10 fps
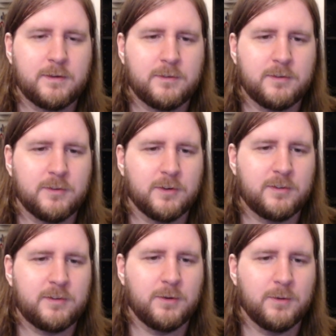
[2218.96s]
She
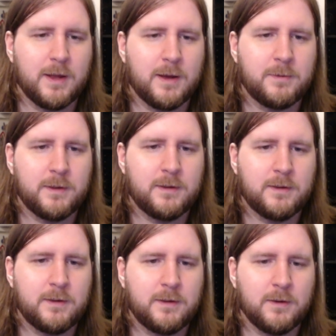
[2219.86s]
starts tearing up.
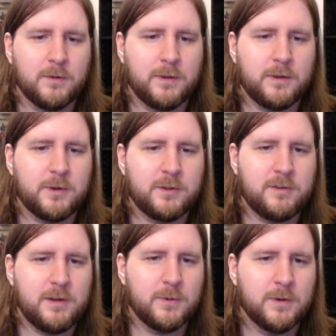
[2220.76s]
It really
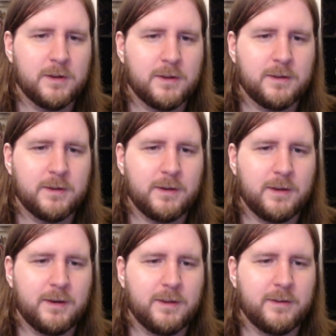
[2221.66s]
was you,
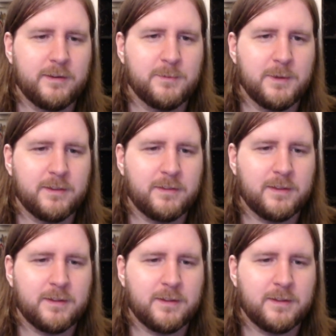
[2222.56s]
Idioty Smith.